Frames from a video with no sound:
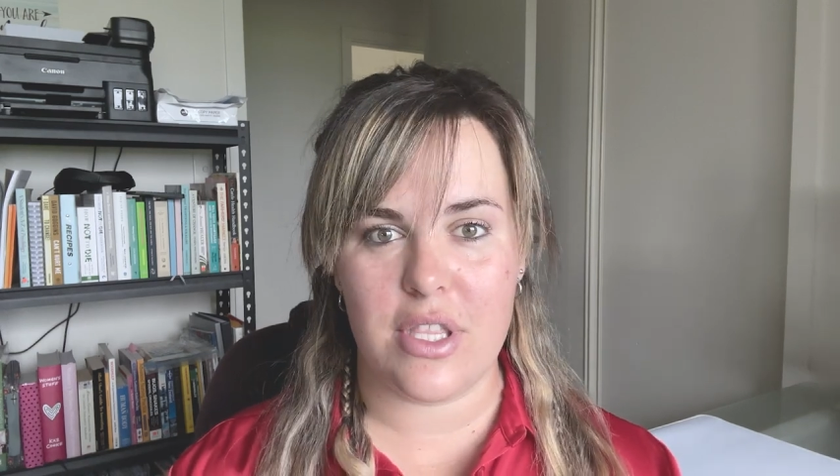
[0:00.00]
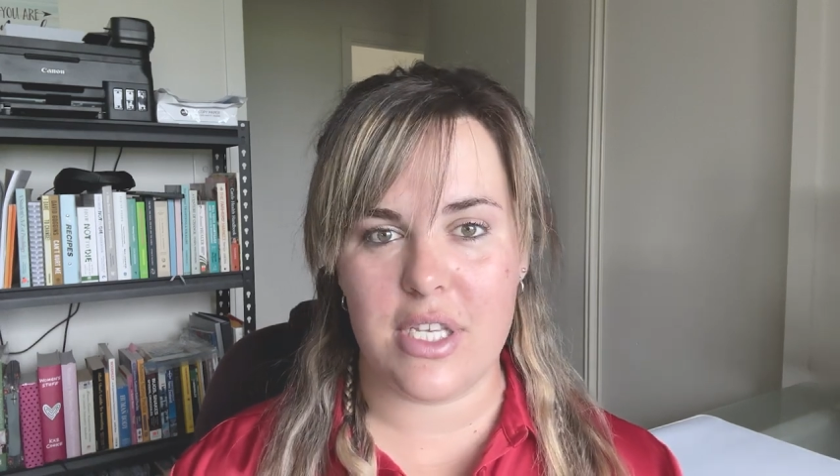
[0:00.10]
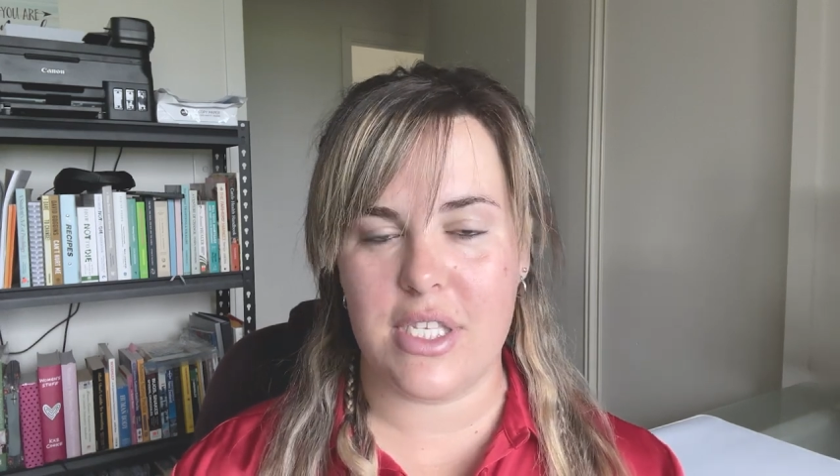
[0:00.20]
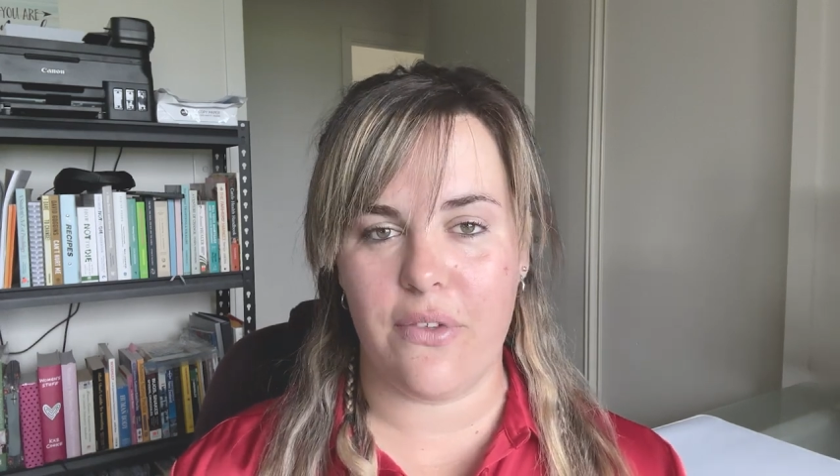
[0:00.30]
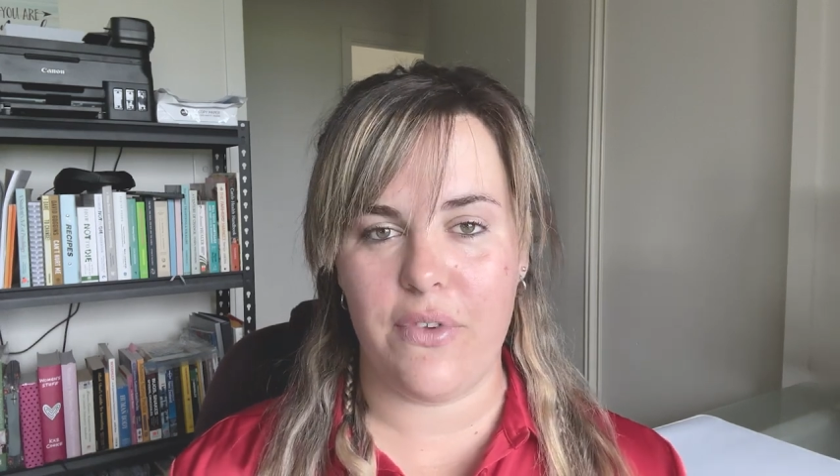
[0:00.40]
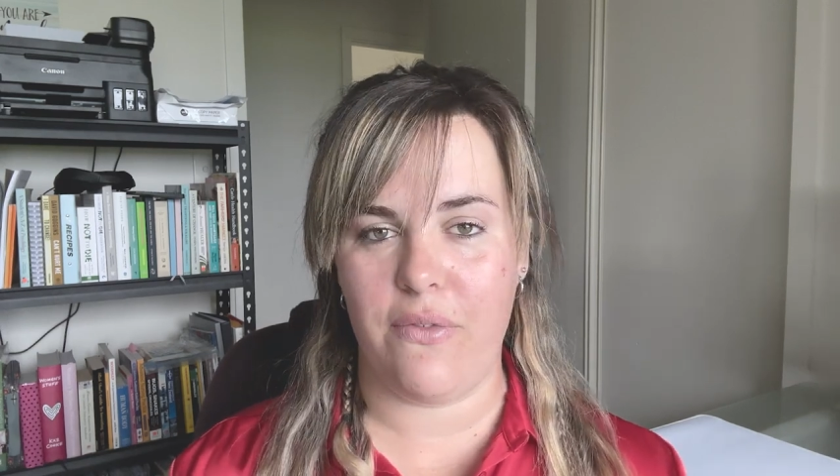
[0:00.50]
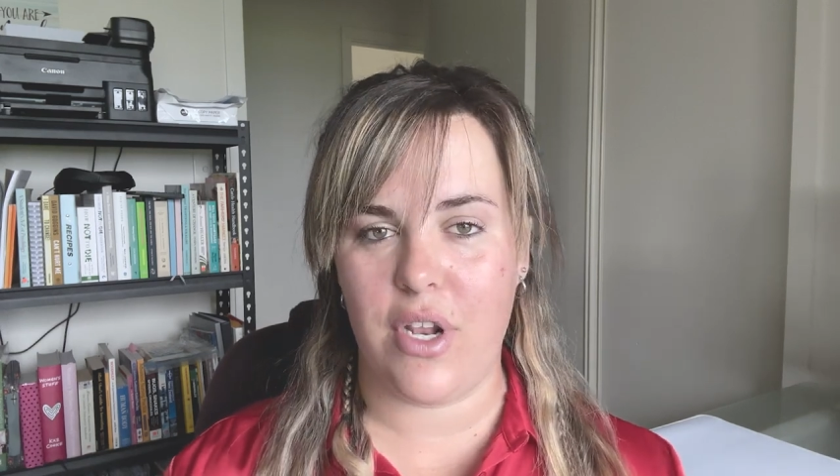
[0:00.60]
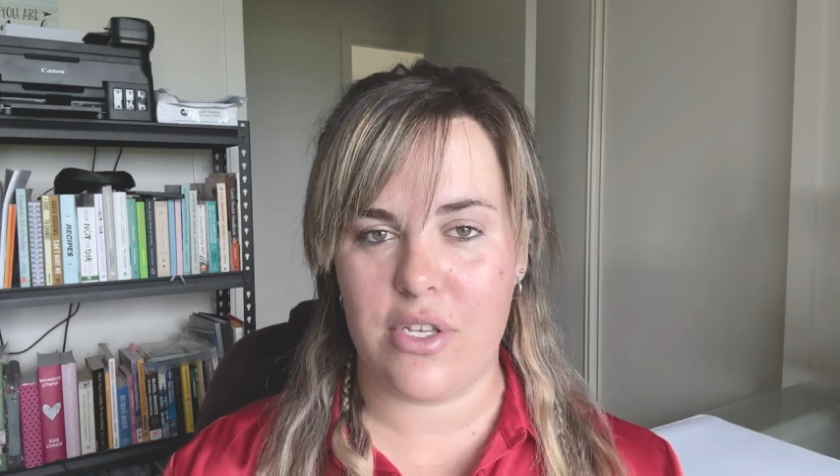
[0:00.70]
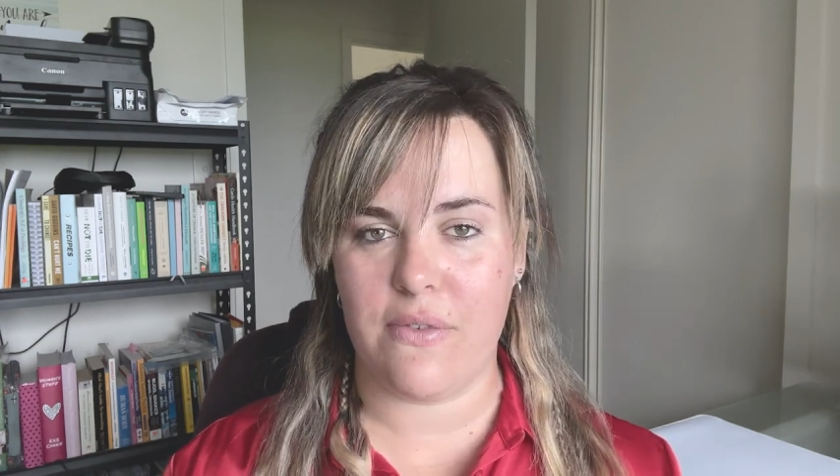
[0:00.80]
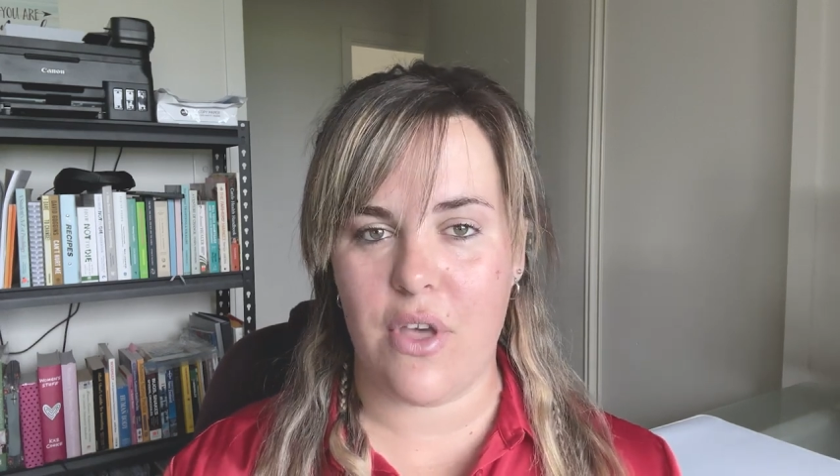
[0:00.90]
there's still a few
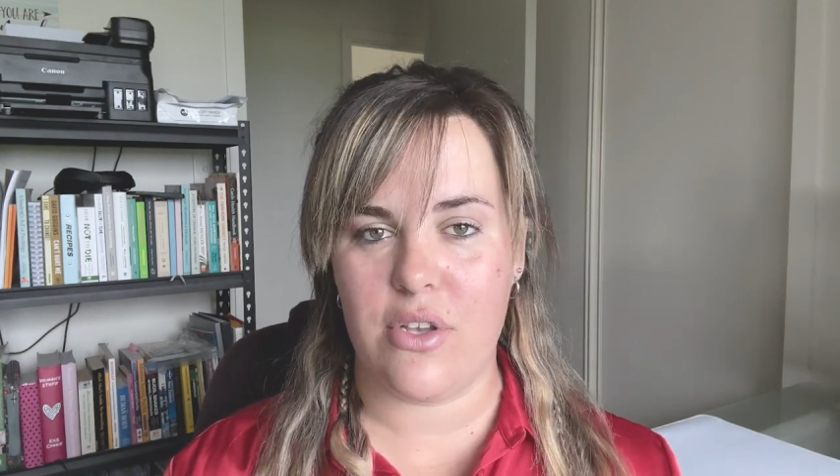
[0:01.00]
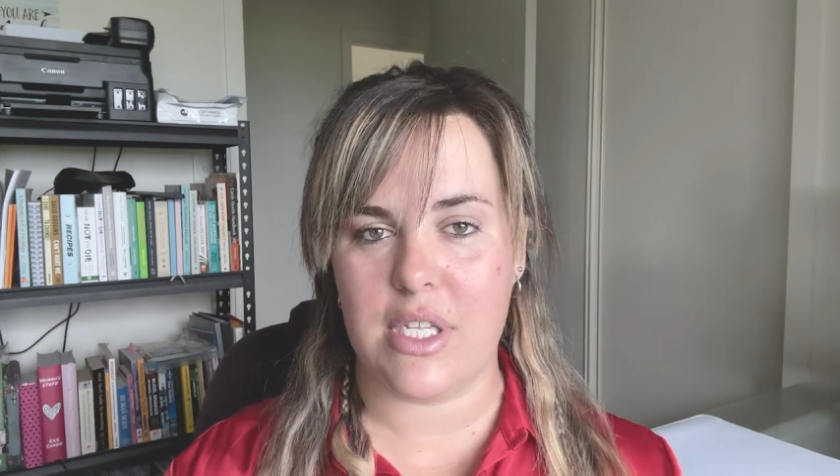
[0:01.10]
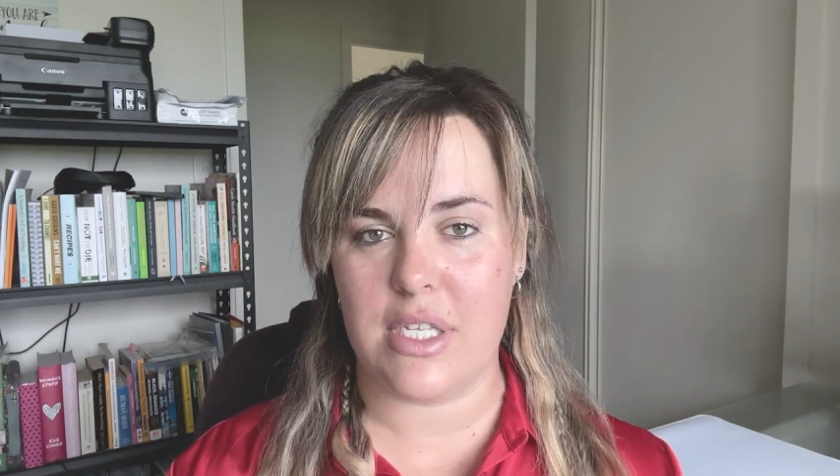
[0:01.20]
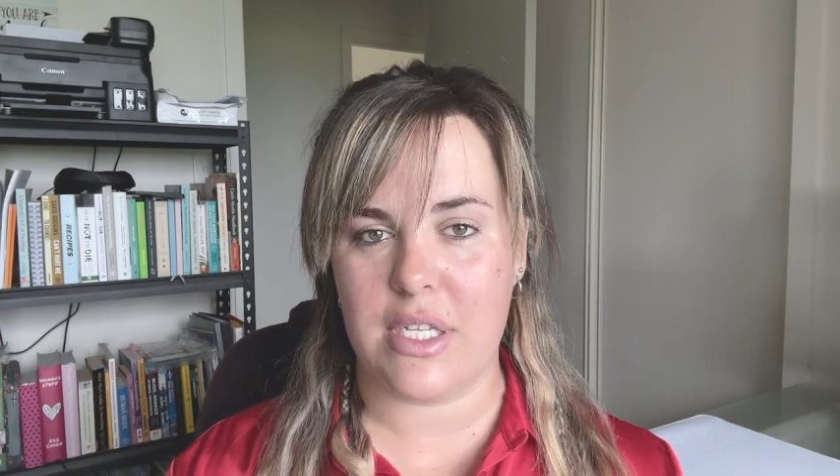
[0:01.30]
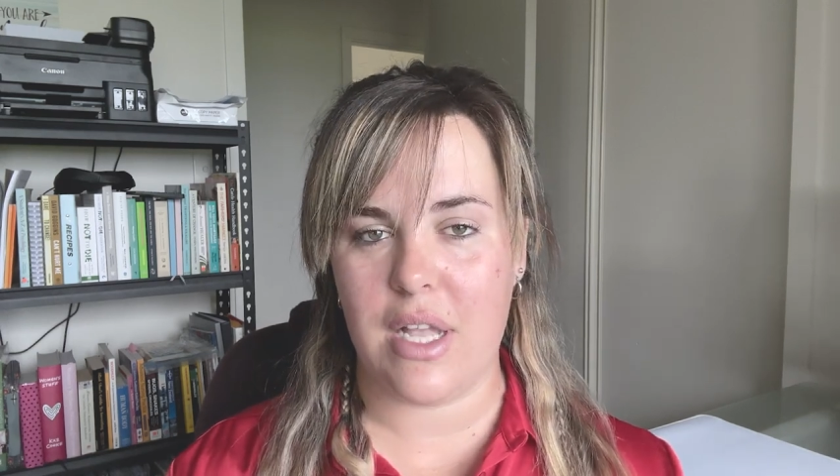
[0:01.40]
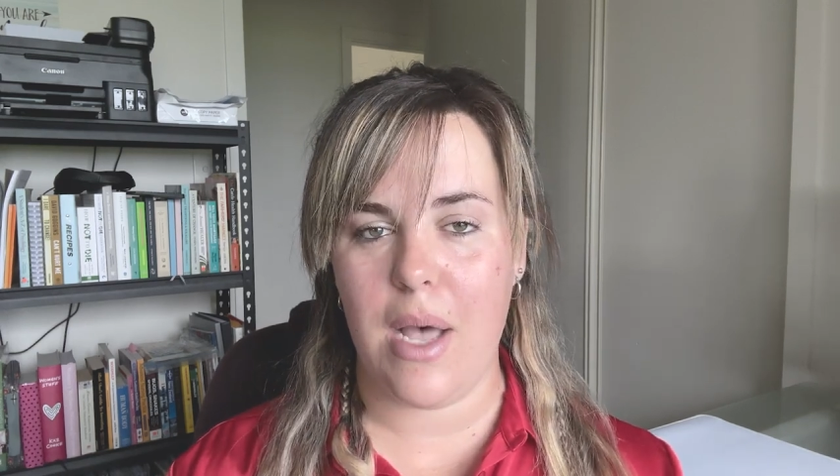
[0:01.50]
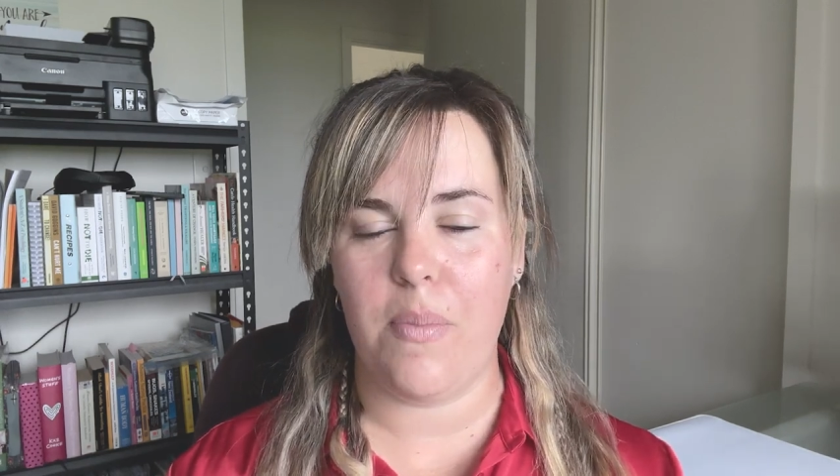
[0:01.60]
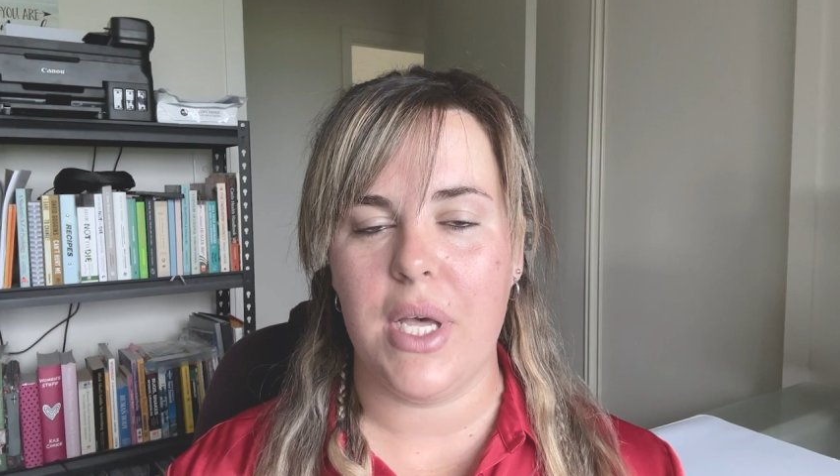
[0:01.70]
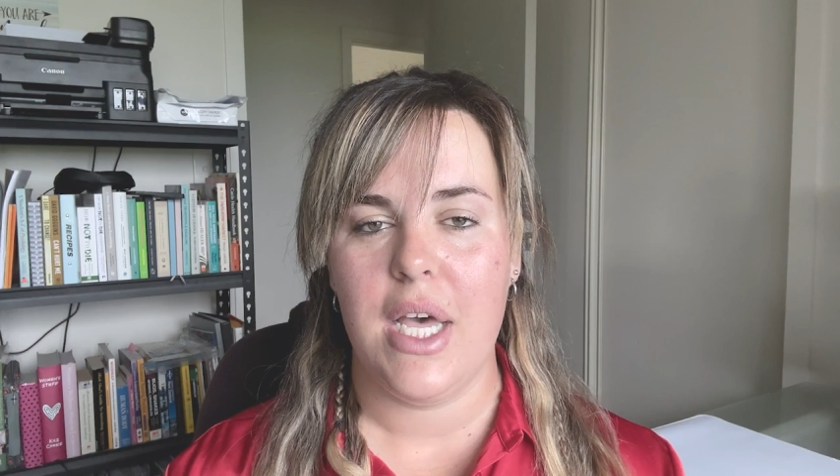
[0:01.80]
videos of those that's still up.